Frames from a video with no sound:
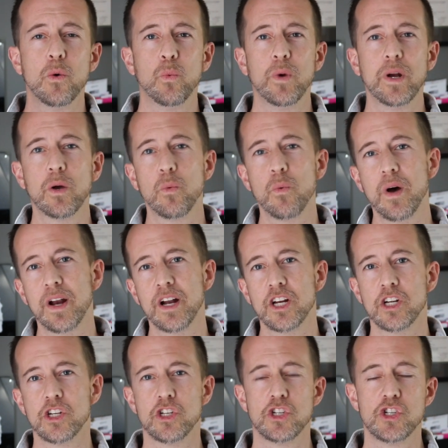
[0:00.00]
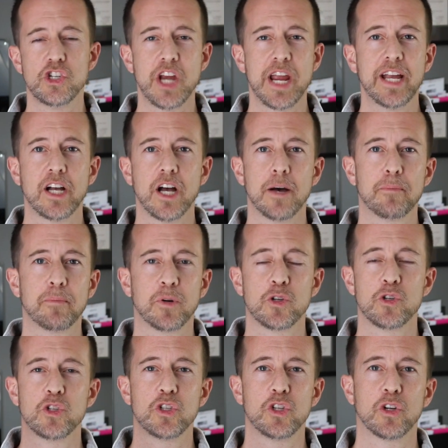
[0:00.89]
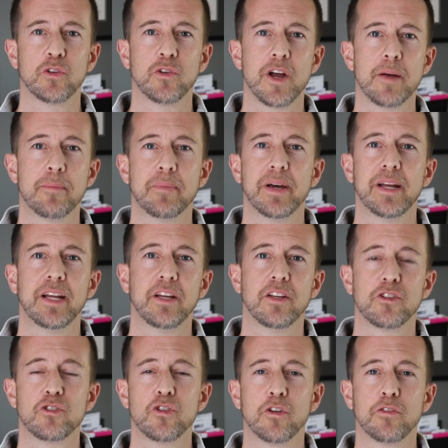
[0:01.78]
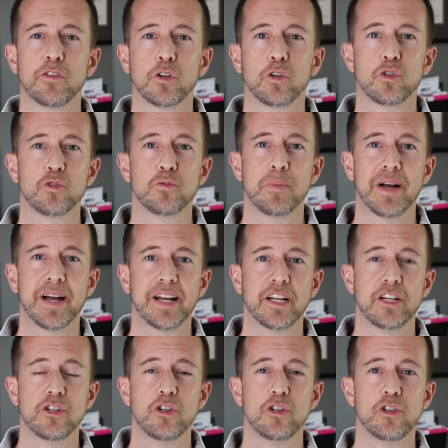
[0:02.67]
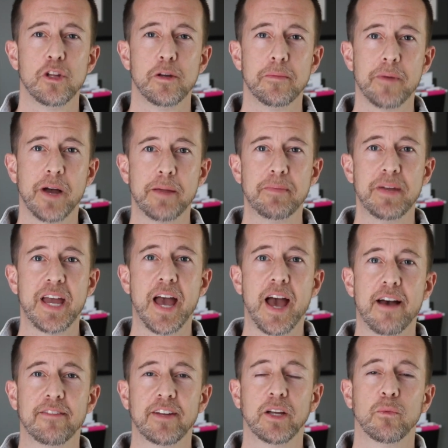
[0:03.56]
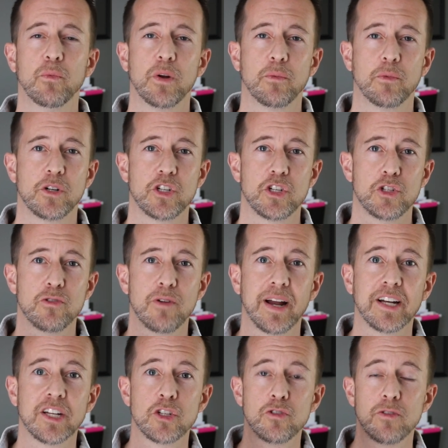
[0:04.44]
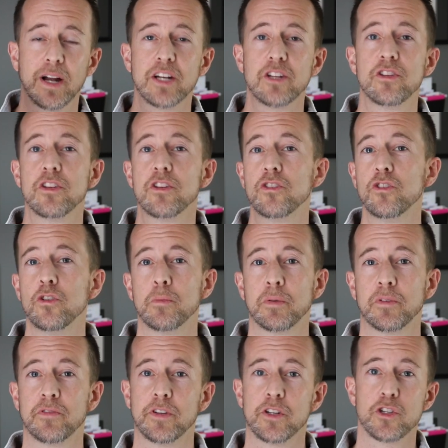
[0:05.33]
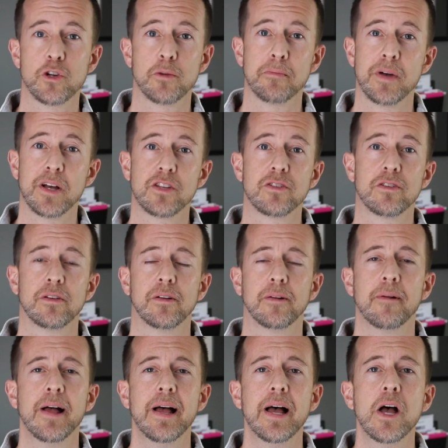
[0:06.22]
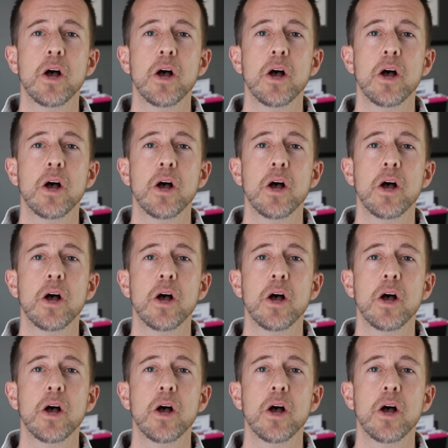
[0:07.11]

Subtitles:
We don't want to shake up or stir up any of the cervical spine issues that you might be having when we're just trying to stretch this superficial muscle.